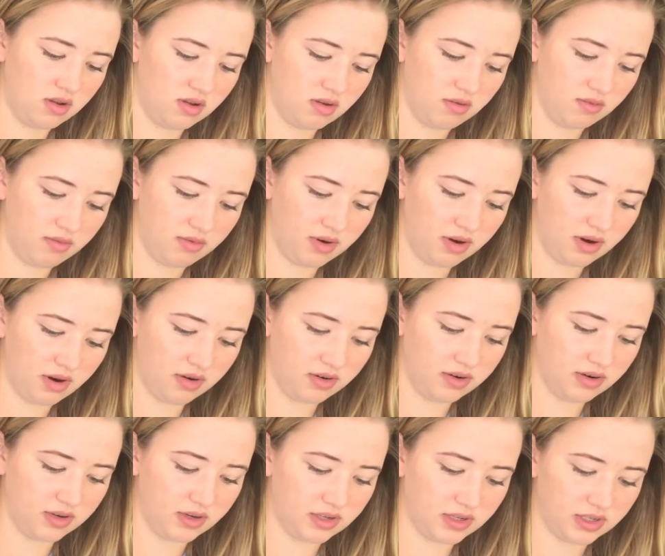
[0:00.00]
we're going
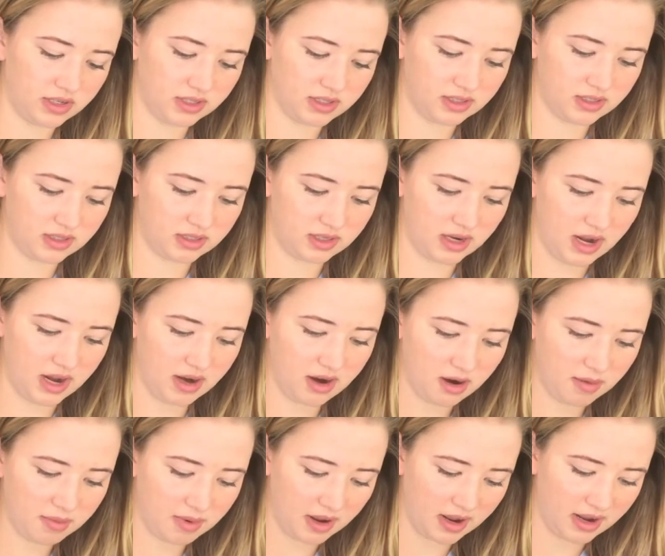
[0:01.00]
to just take our
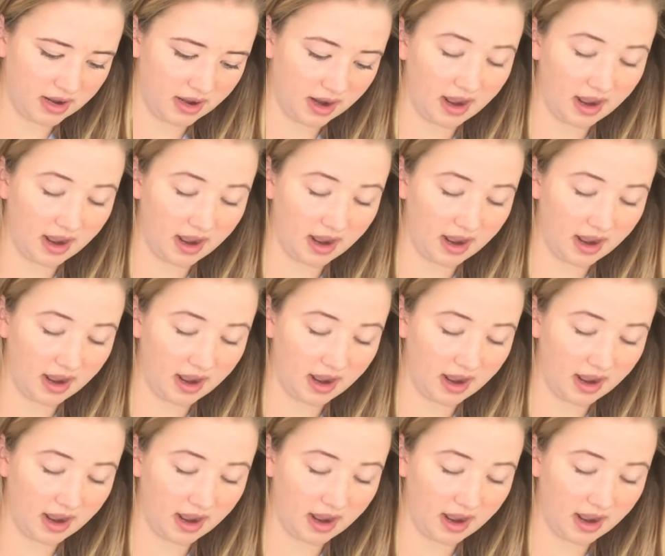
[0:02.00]
paint.